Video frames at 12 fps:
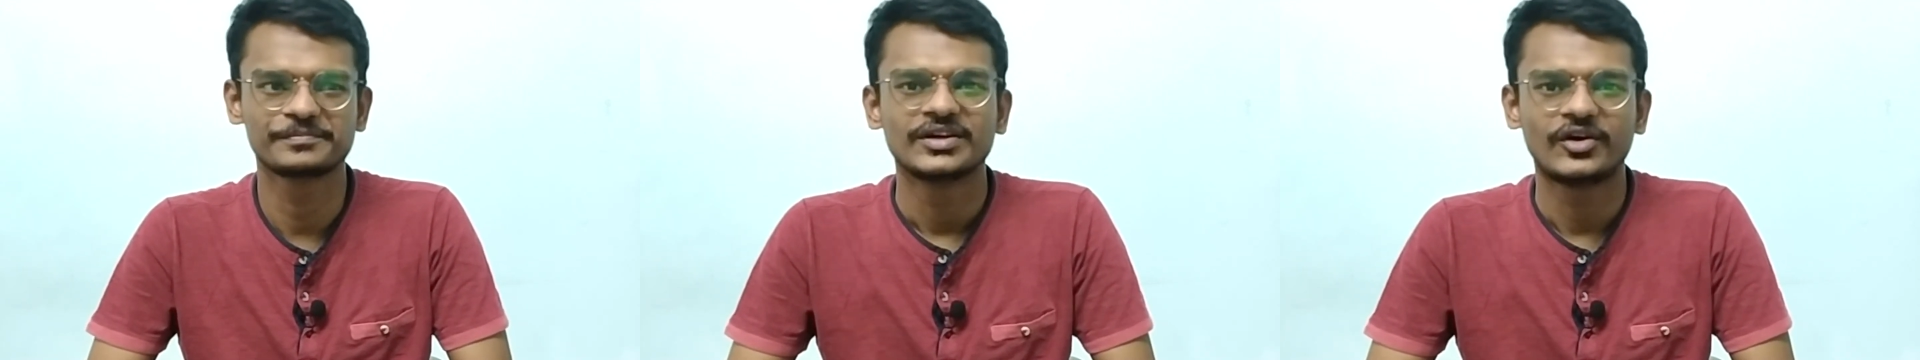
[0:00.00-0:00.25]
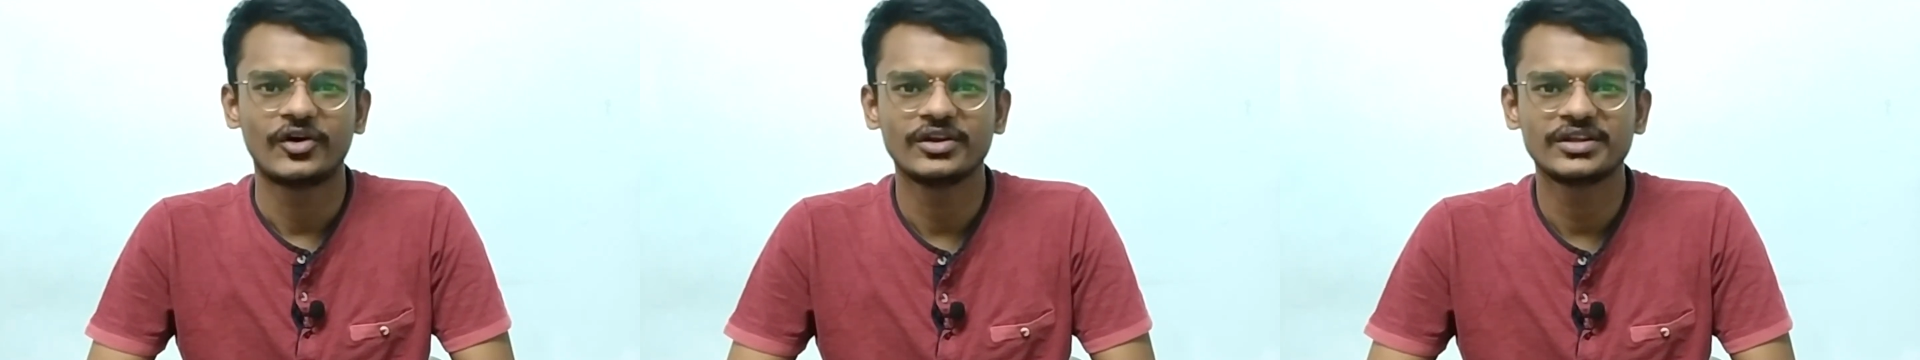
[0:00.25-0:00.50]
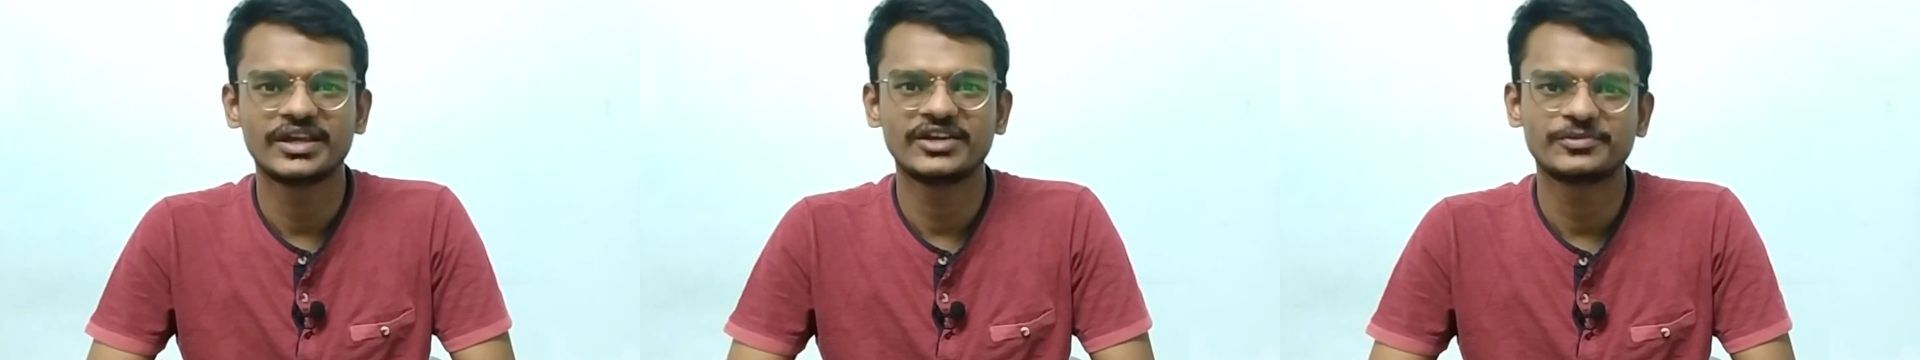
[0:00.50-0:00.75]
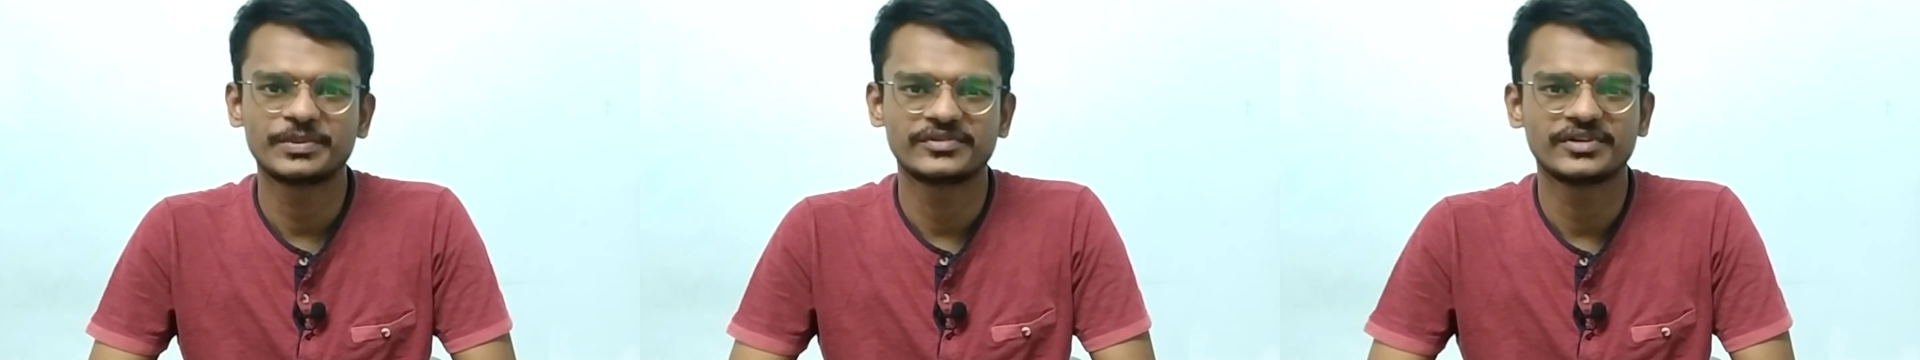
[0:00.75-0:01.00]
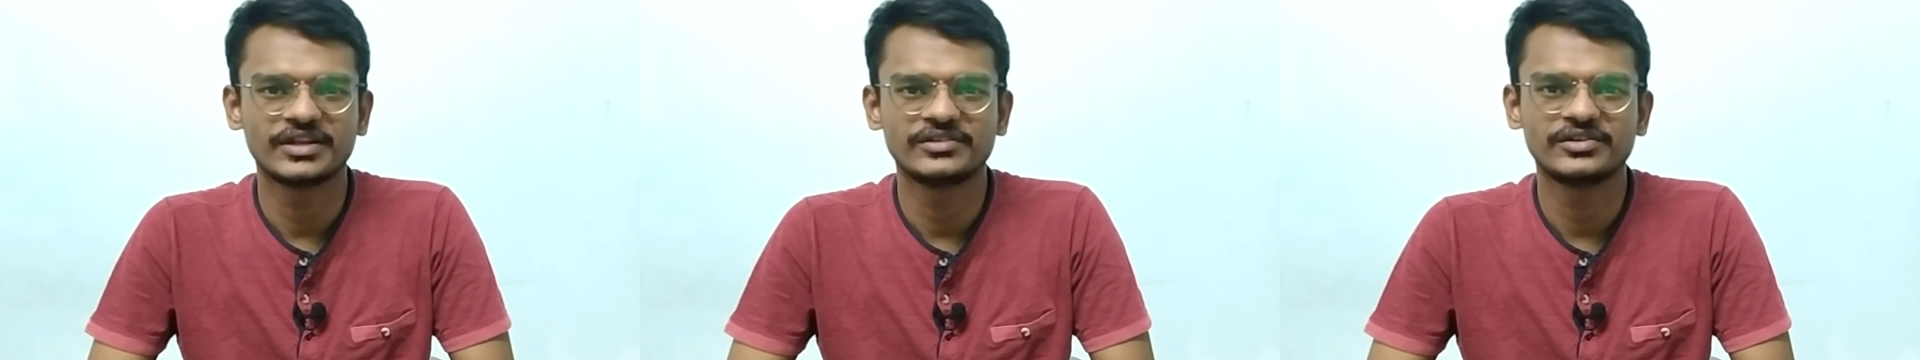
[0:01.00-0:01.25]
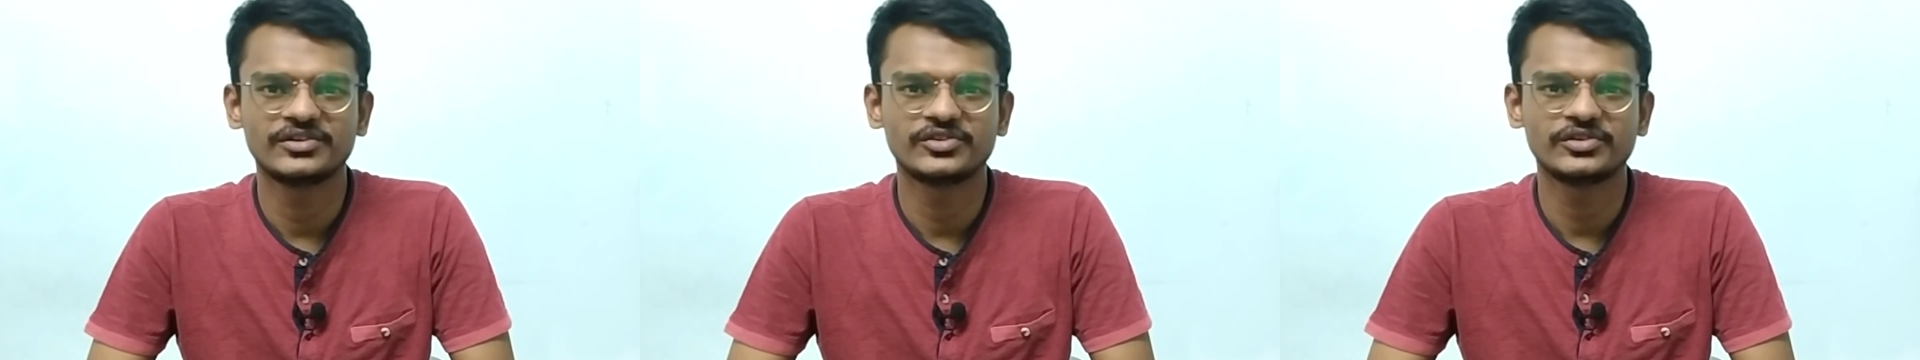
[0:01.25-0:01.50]
All GATE
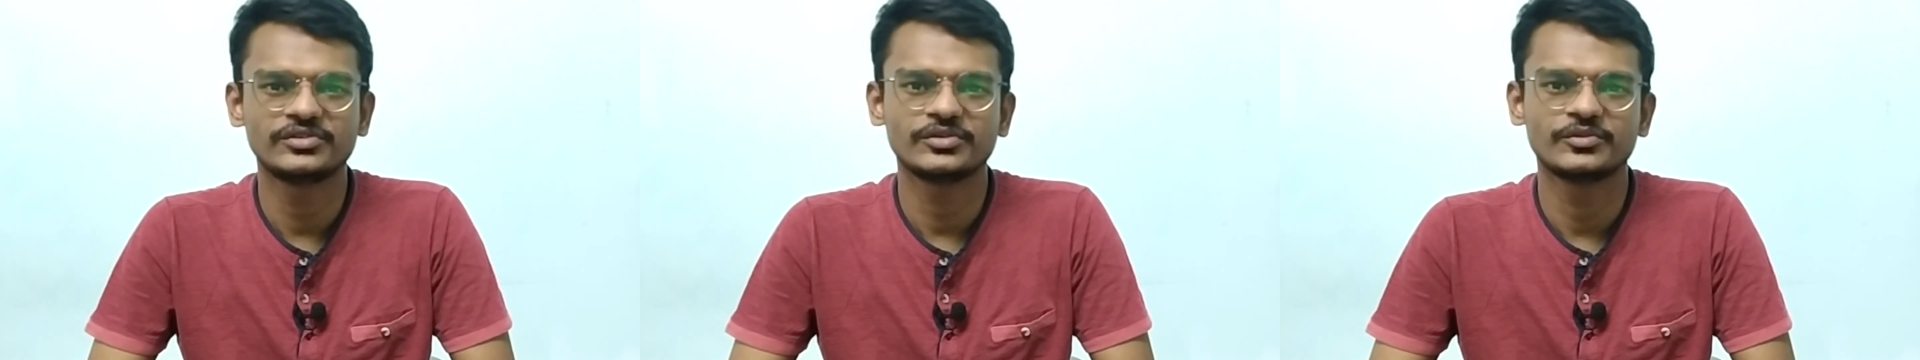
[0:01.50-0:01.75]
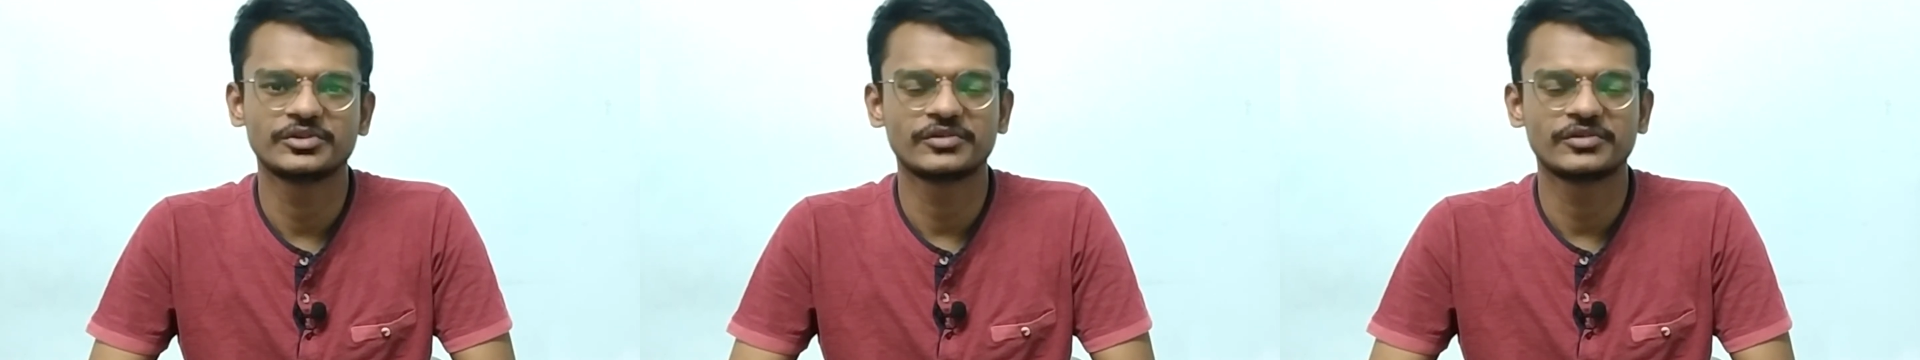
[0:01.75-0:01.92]
specializations with a